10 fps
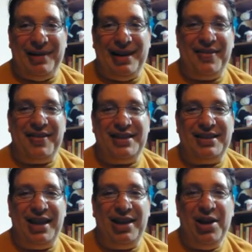Lilith to
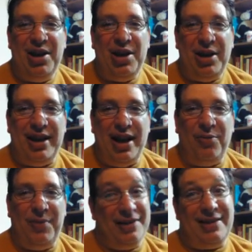see,
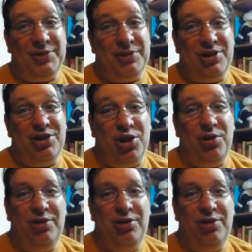because that's what you do.